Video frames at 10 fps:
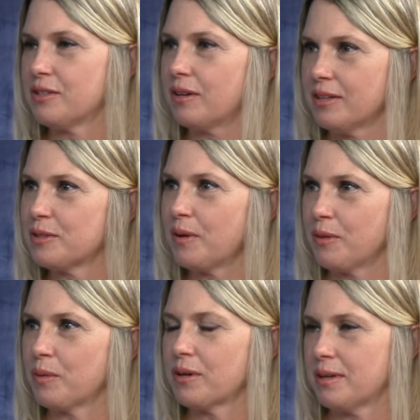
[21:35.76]
are also on
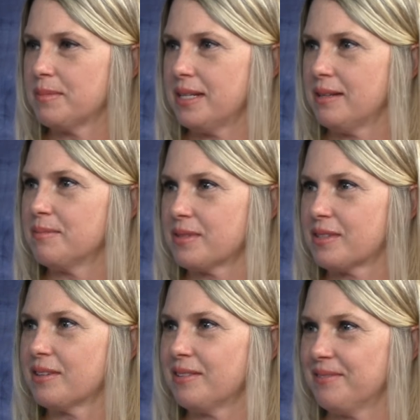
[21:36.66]
the worship team. Are you team, on that
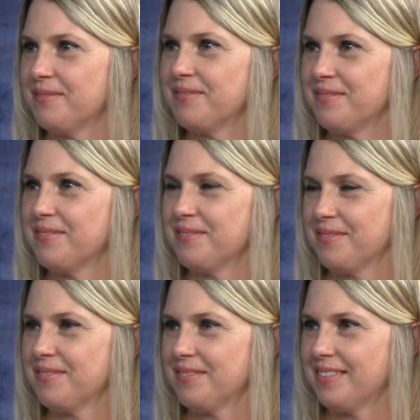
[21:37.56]
so, too? Mm -hmm. you
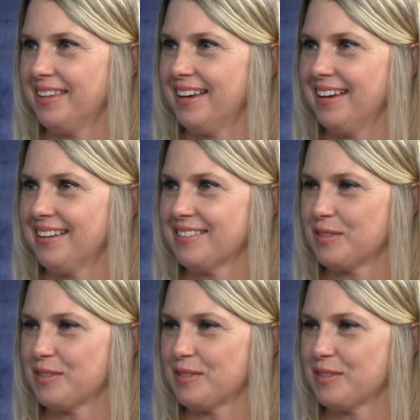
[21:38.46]
play? Yeah.